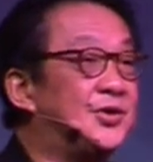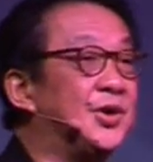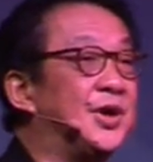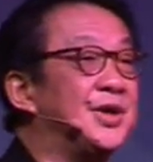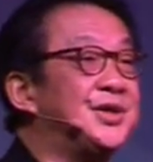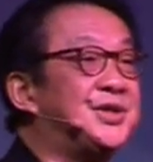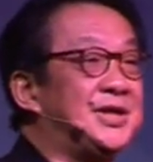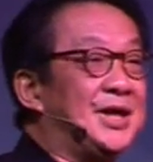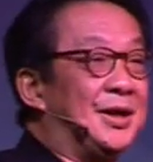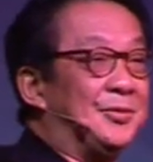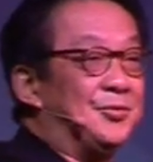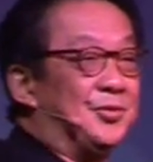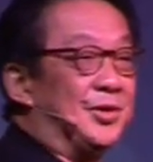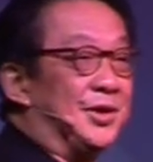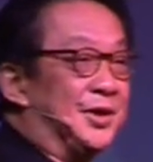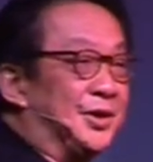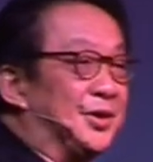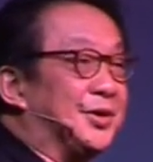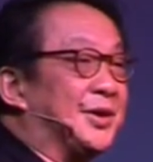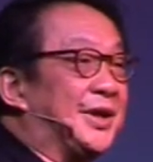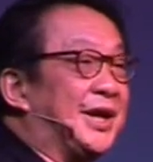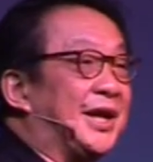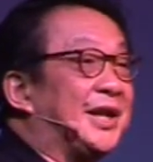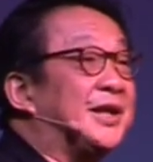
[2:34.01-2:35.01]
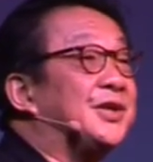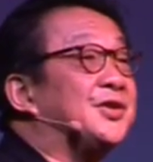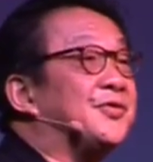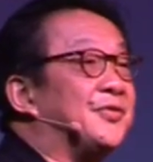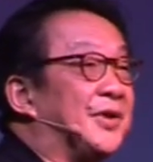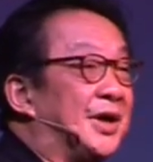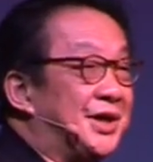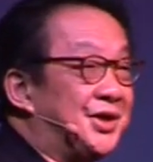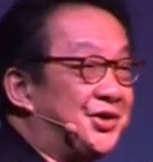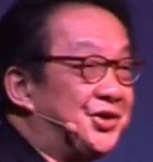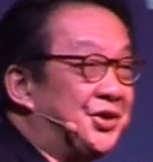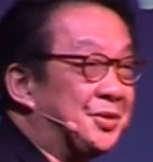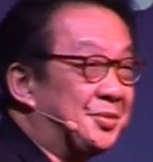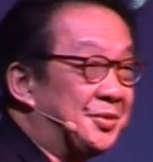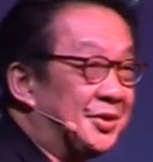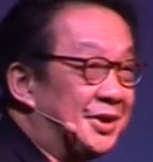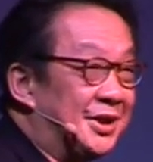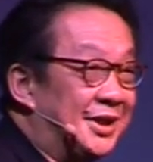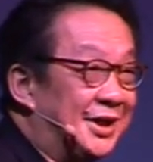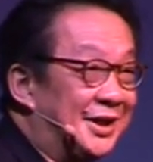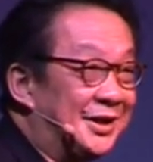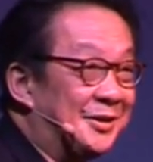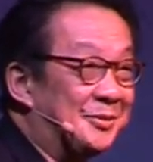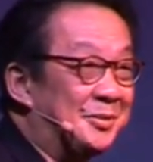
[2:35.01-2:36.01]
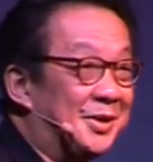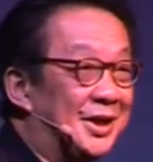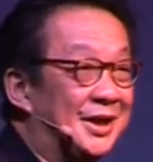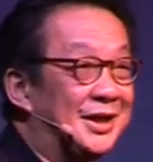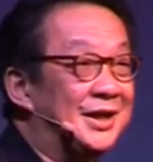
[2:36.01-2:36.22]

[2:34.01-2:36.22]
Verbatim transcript: Joyce Yap will know that's very cheap today,